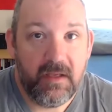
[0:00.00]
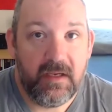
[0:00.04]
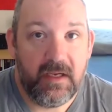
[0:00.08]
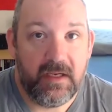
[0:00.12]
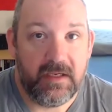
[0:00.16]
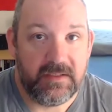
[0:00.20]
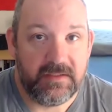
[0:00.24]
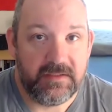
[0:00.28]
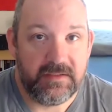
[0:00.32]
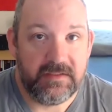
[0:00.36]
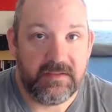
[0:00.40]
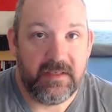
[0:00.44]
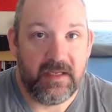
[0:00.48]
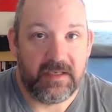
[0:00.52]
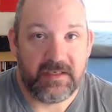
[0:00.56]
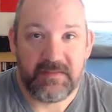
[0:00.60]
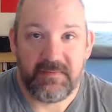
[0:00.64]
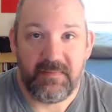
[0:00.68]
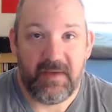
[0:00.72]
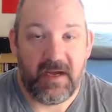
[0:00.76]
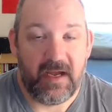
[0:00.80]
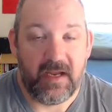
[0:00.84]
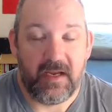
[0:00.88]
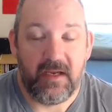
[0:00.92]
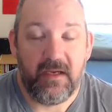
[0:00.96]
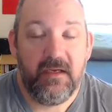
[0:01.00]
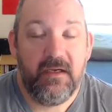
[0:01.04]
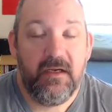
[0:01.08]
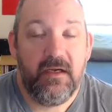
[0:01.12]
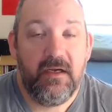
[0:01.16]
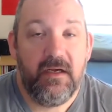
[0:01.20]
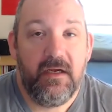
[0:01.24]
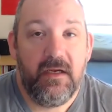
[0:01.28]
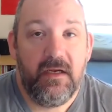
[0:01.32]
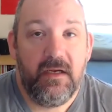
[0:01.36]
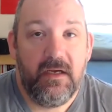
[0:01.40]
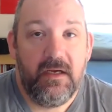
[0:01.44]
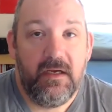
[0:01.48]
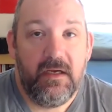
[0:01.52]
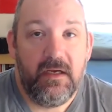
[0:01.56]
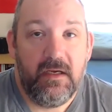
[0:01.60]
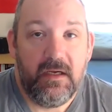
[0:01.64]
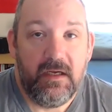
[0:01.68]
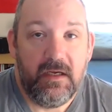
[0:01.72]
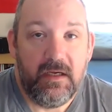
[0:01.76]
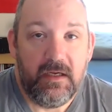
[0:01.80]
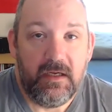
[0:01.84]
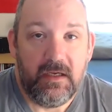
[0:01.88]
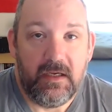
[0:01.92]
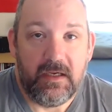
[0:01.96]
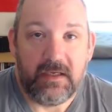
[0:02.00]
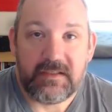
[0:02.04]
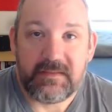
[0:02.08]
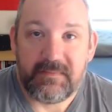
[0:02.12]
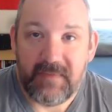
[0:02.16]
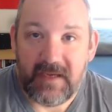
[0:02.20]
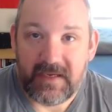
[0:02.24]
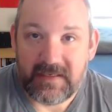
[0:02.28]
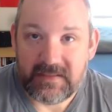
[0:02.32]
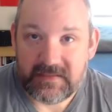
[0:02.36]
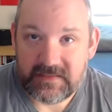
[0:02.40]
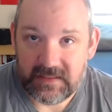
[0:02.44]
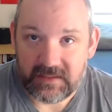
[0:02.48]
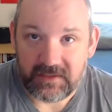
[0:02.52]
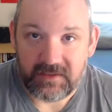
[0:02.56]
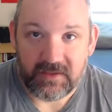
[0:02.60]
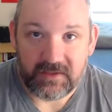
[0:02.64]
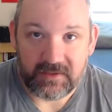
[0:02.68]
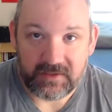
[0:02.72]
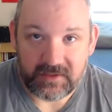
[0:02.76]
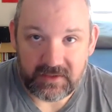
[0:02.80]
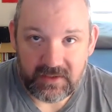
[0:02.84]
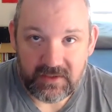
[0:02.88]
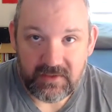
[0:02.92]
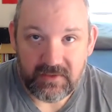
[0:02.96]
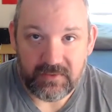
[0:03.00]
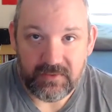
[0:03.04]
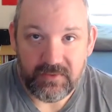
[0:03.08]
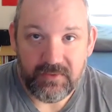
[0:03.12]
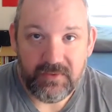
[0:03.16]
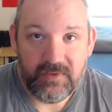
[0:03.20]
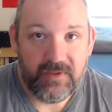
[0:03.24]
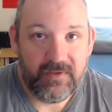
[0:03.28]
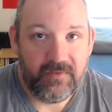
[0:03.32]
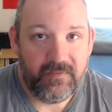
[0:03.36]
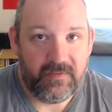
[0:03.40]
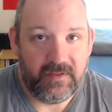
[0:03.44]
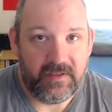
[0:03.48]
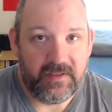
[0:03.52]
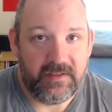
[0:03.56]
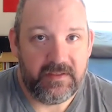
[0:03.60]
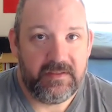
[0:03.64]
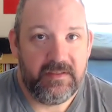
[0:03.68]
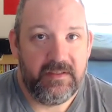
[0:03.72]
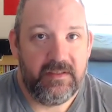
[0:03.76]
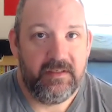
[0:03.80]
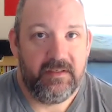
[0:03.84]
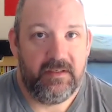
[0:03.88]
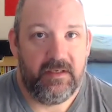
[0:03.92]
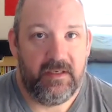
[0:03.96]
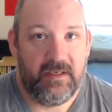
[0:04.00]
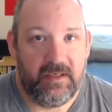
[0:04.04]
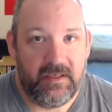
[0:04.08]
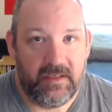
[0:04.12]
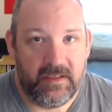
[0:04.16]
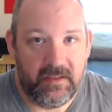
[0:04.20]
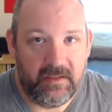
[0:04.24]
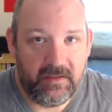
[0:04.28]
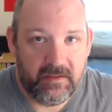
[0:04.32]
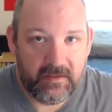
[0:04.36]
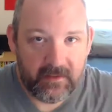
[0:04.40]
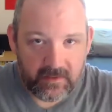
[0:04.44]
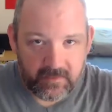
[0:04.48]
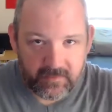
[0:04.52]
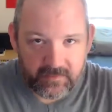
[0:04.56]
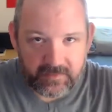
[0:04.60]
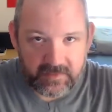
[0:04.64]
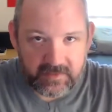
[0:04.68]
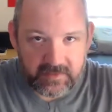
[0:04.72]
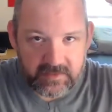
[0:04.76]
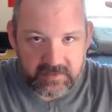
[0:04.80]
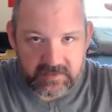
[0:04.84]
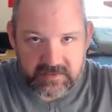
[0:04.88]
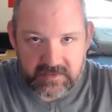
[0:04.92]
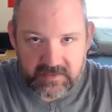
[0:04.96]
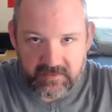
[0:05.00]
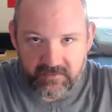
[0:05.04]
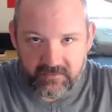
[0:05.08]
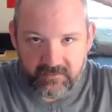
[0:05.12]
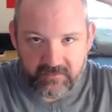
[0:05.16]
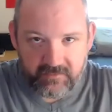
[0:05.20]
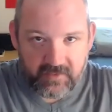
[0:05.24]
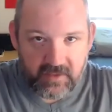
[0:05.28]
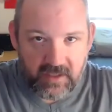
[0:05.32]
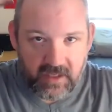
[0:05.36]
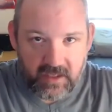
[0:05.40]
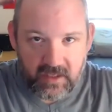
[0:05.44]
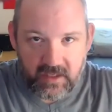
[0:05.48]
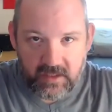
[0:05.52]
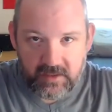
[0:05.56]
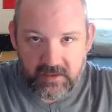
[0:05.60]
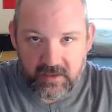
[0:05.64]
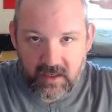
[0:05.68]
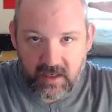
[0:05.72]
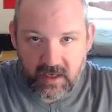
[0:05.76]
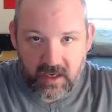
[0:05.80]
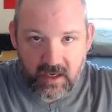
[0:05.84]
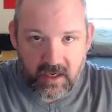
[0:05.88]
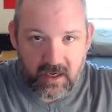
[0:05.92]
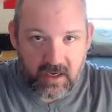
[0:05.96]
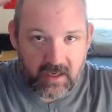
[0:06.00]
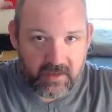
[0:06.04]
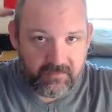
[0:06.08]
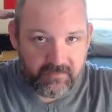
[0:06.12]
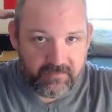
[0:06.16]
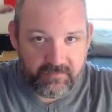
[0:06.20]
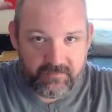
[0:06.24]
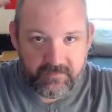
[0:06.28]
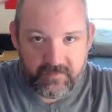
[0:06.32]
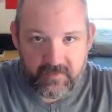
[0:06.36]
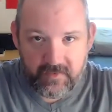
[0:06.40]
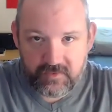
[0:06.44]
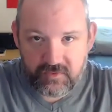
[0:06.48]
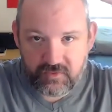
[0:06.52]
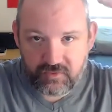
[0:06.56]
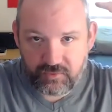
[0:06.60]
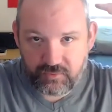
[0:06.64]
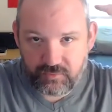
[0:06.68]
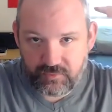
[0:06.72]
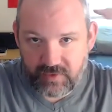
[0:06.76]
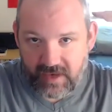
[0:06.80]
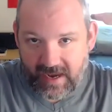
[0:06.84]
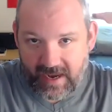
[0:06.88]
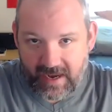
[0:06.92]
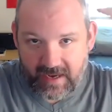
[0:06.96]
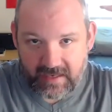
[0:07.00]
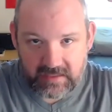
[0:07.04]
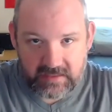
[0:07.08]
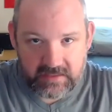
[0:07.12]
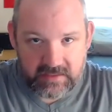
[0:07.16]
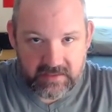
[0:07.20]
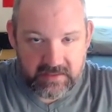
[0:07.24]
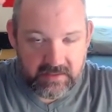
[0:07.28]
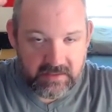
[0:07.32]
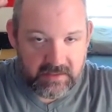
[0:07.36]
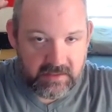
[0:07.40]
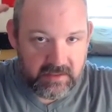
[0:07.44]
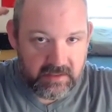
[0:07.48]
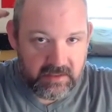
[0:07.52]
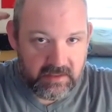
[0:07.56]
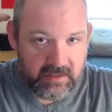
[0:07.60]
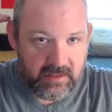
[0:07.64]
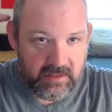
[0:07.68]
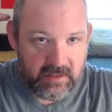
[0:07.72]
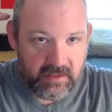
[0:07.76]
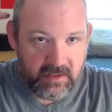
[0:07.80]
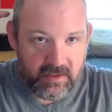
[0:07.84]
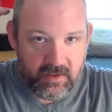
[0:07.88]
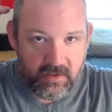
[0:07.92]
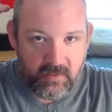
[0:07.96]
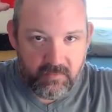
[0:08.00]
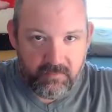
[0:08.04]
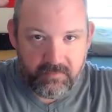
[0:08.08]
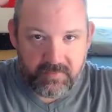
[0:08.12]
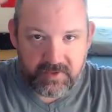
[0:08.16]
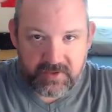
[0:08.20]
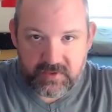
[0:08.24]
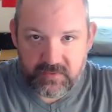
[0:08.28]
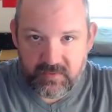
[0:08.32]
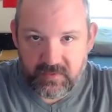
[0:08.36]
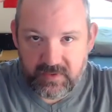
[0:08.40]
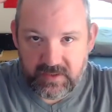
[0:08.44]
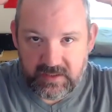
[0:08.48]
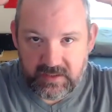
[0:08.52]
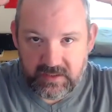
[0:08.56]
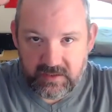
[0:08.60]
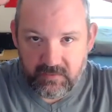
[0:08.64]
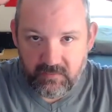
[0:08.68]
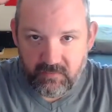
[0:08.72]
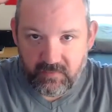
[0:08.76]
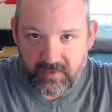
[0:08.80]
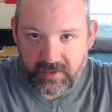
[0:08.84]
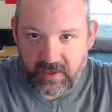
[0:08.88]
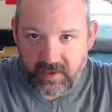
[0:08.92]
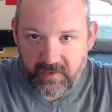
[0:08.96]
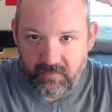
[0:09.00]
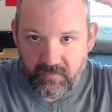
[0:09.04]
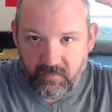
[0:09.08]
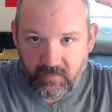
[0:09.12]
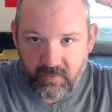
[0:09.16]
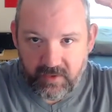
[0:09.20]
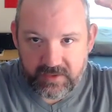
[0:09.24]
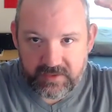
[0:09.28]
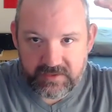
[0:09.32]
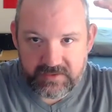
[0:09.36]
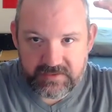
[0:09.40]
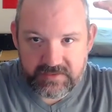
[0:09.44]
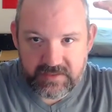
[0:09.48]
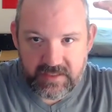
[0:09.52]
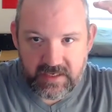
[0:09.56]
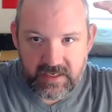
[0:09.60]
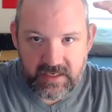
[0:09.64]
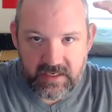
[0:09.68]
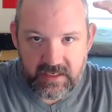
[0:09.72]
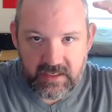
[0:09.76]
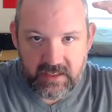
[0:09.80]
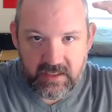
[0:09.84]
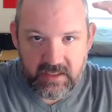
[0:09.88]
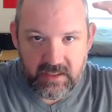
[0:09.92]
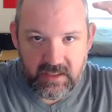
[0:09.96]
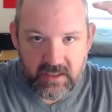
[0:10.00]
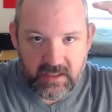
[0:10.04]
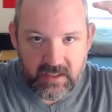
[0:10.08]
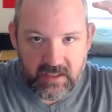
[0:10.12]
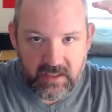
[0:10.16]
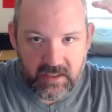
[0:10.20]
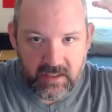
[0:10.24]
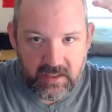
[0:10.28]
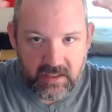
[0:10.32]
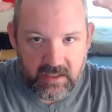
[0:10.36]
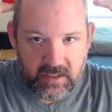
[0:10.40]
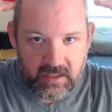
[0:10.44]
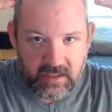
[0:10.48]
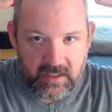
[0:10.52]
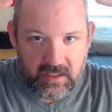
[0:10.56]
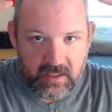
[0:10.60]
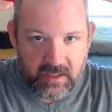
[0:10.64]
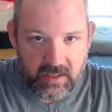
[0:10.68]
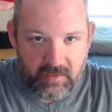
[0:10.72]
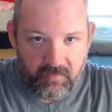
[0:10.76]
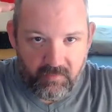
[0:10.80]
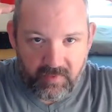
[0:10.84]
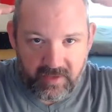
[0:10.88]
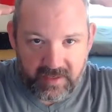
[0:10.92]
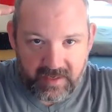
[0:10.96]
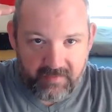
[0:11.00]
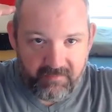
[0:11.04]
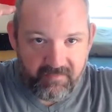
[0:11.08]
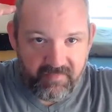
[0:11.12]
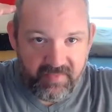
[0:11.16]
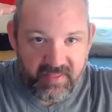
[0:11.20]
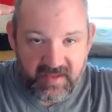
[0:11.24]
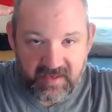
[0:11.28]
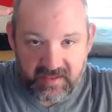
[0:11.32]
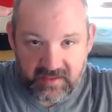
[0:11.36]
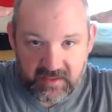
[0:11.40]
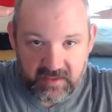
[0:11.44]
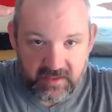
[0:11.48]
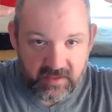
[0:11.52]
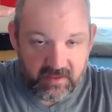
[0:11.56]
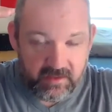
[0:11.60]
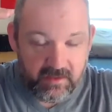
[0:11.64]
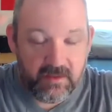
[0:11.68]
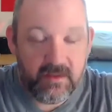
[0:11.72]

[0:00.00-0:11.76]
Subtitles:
and that's my signal to you that things have gone off track between what I want to say and what I'm thinking.